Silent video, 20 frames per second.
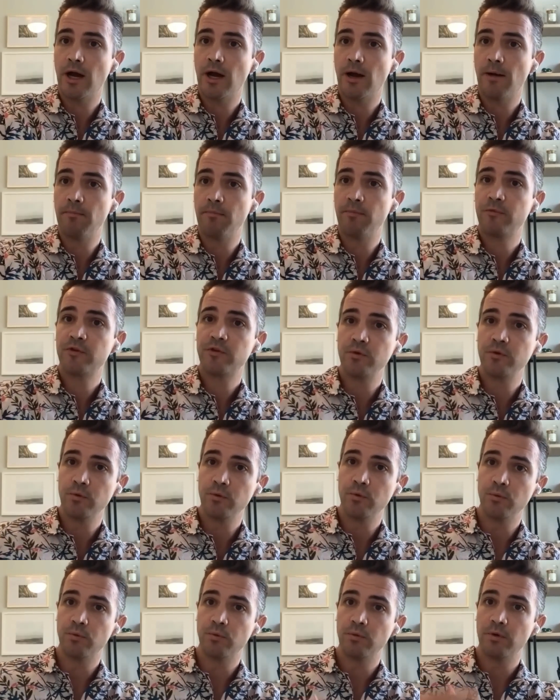um,
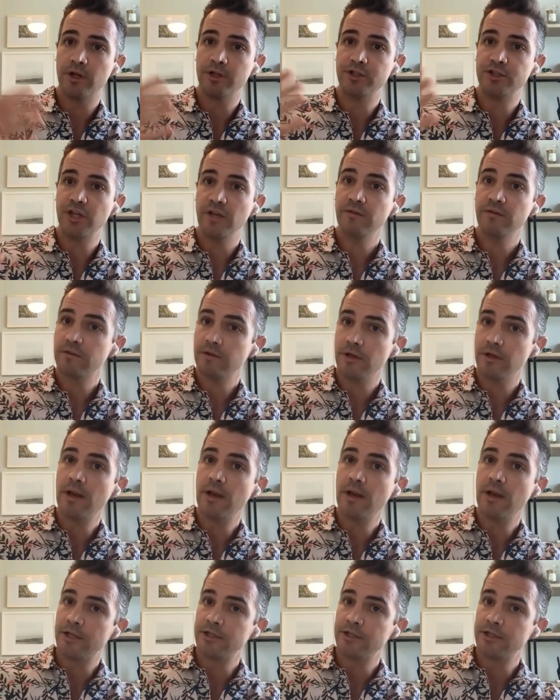to adjacent
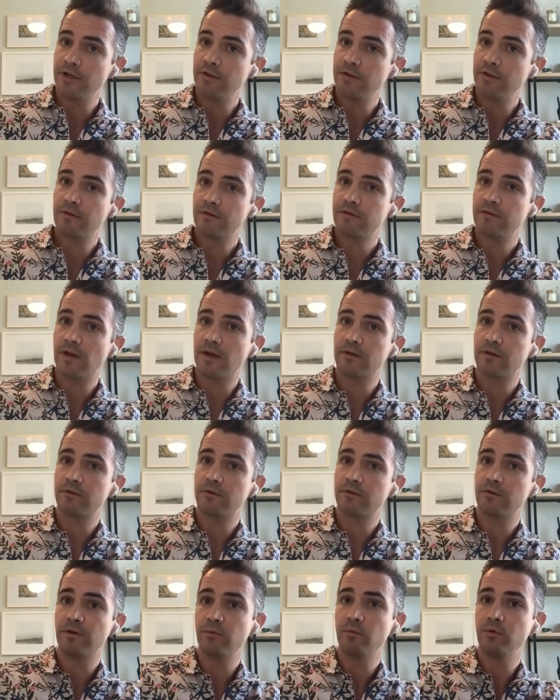and non-adjacent
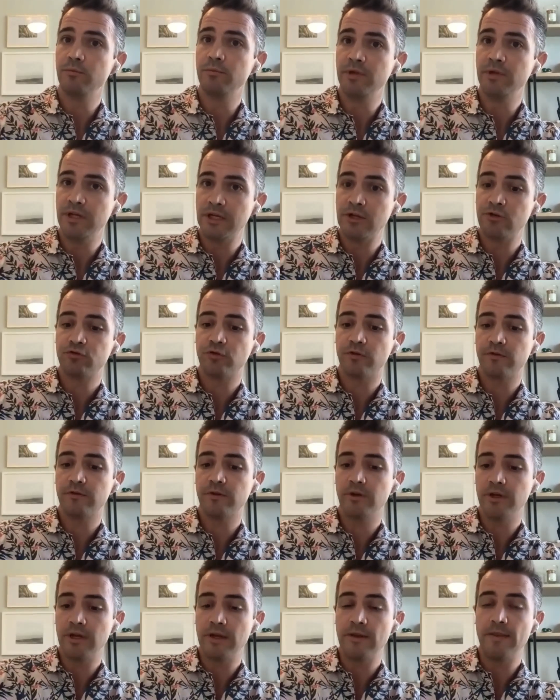sectors that would be
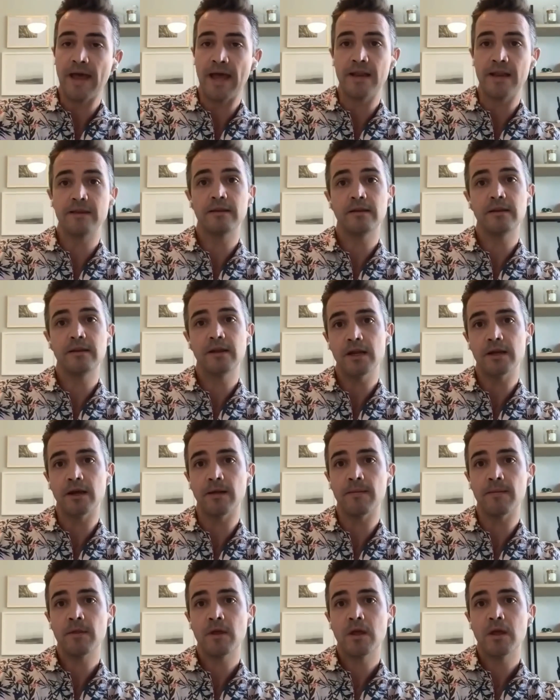interested in that
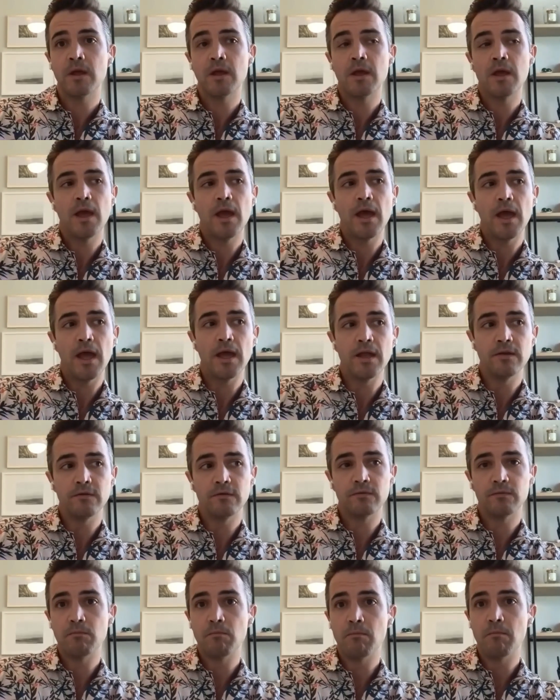data.
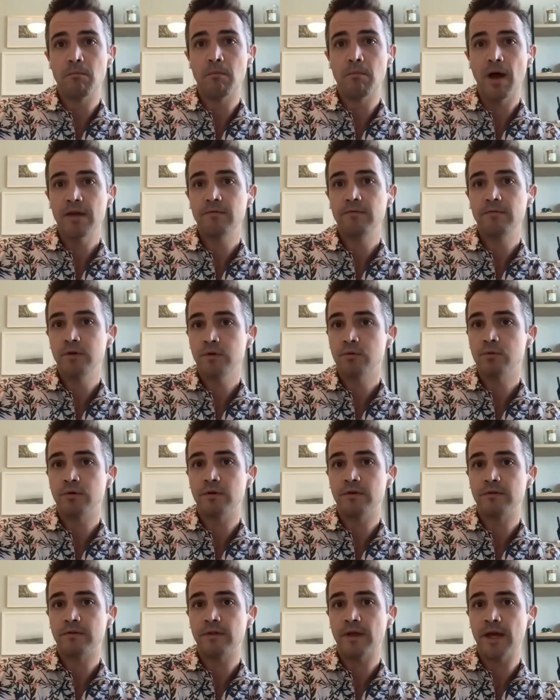And my view
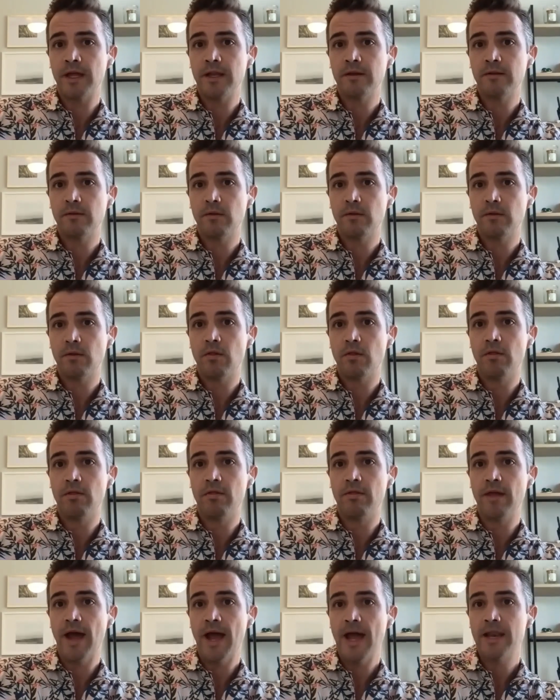is that
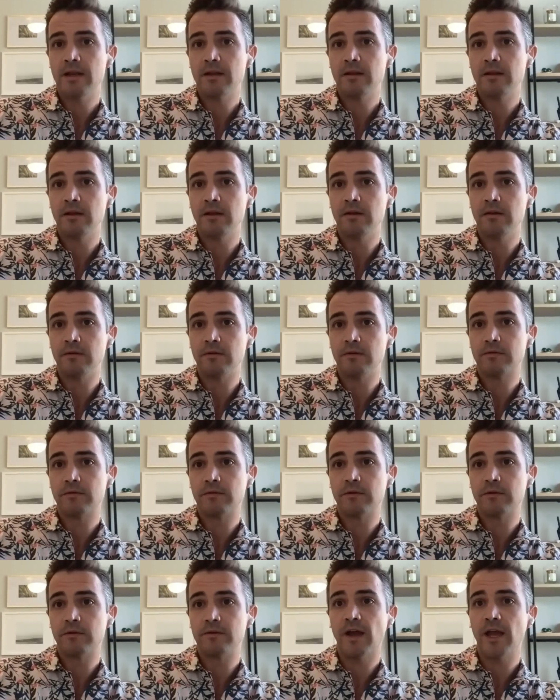that
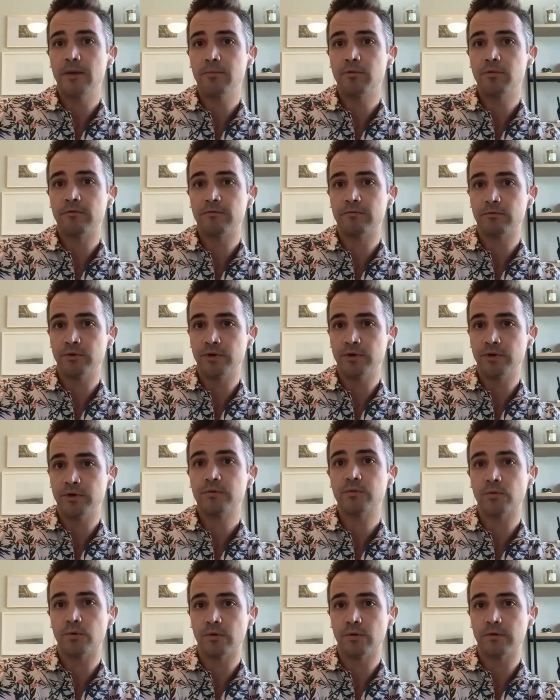is the type of
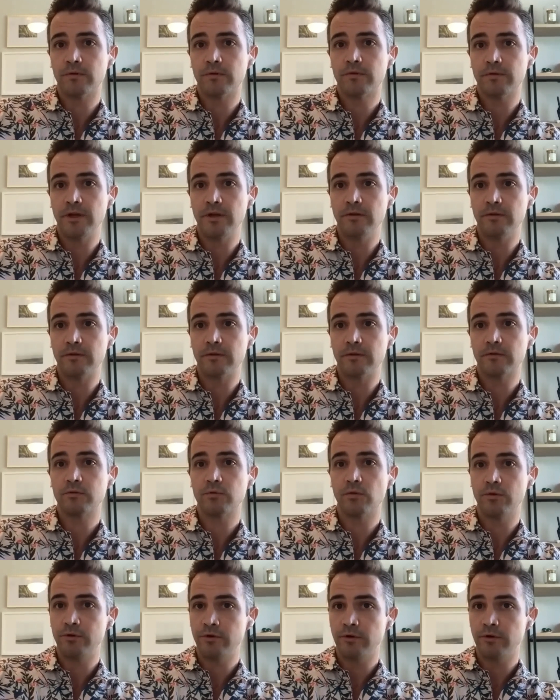resource that is
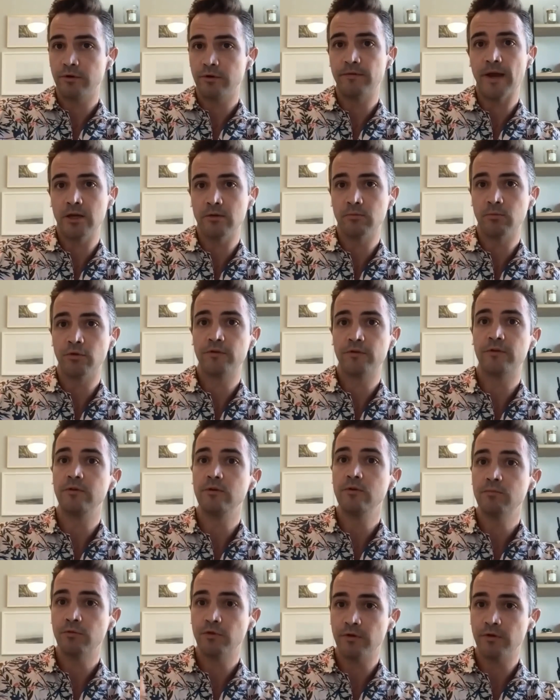extraordinarily valuable to
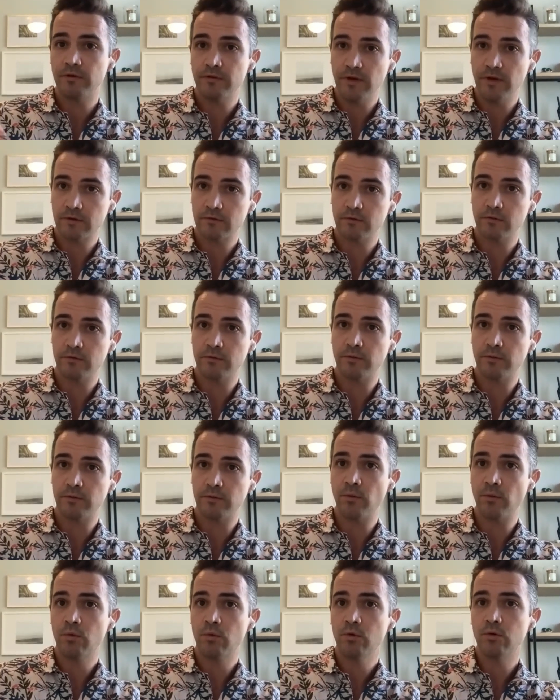numerous sectors
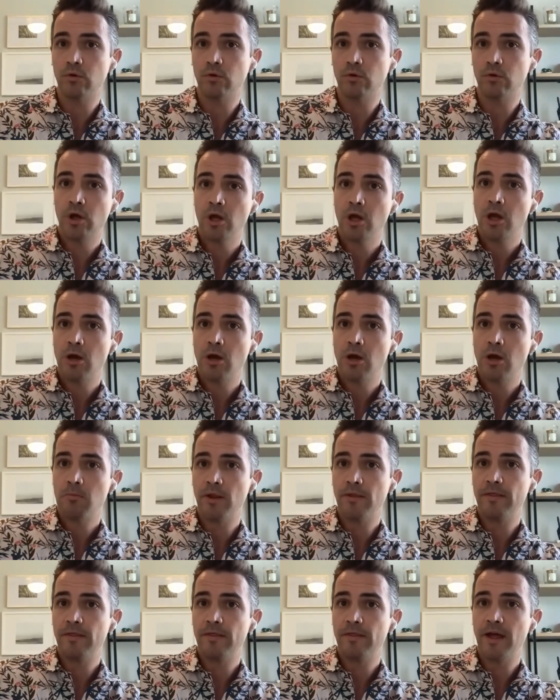around the world,
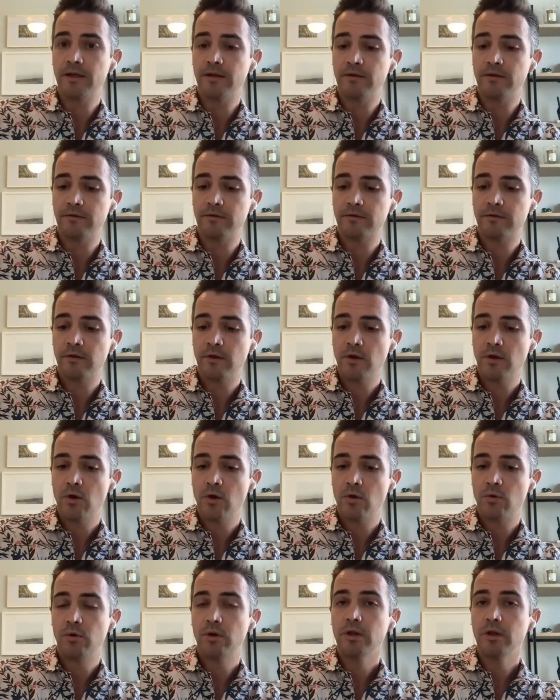but that is
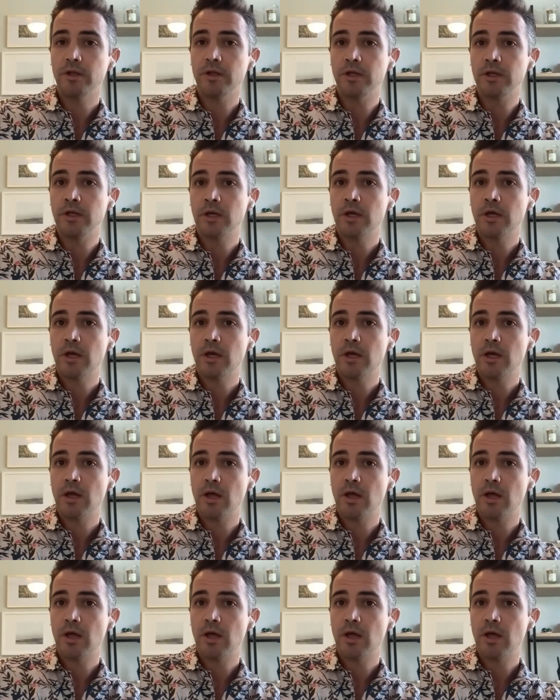really